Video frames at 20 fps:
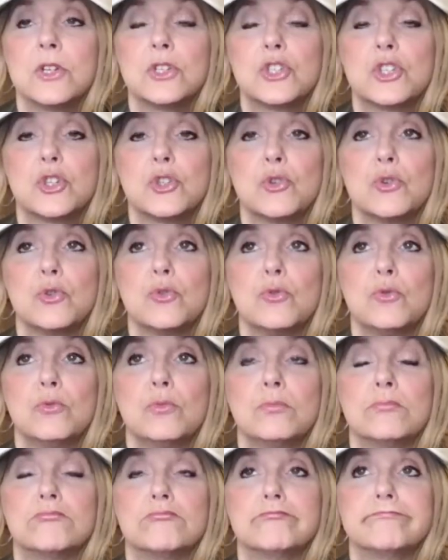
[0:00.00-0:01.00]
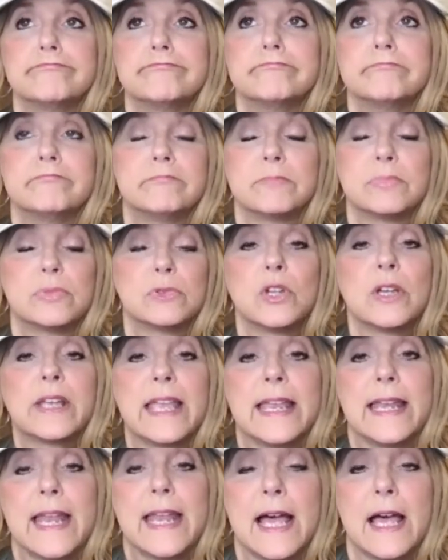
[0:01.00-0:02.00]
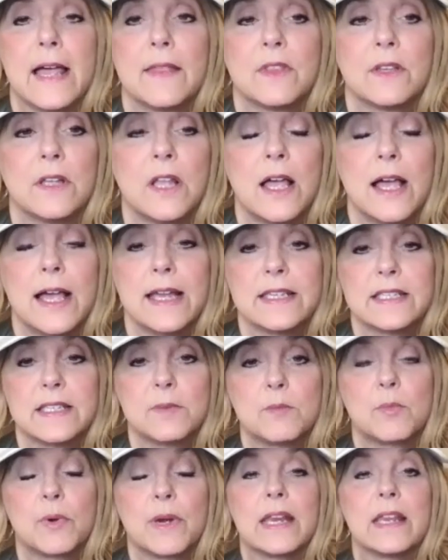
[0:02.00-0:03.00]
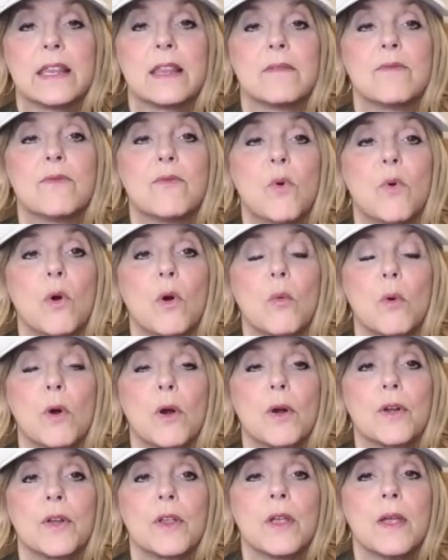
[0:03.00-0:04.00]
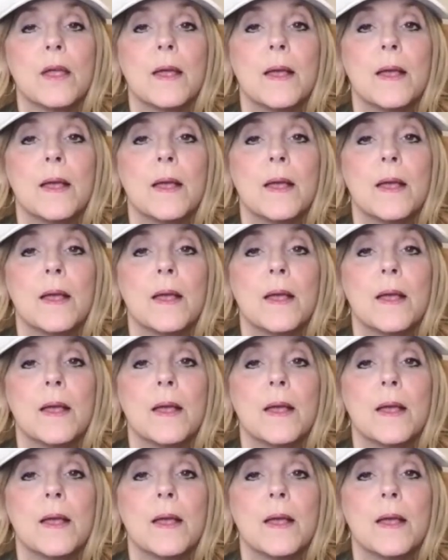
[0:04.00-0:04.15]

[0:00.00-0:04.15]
to looking at the lies and bringing them forward.